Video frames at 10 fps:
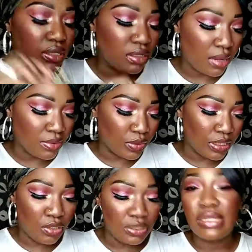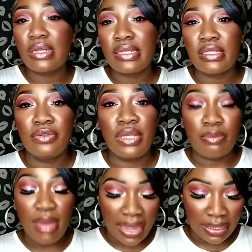I thought that was really cute. It's a nice little
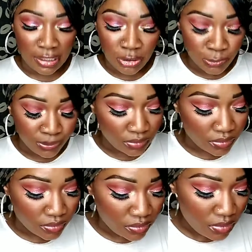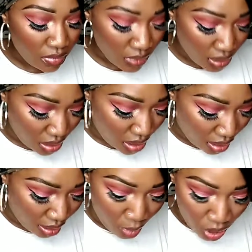neat package.
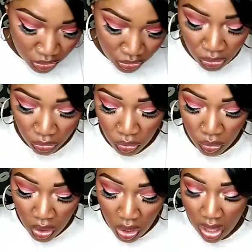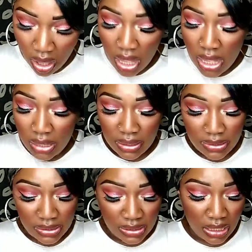Also too,
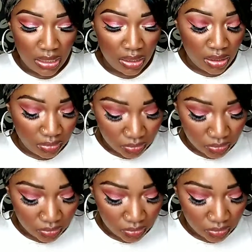let's see.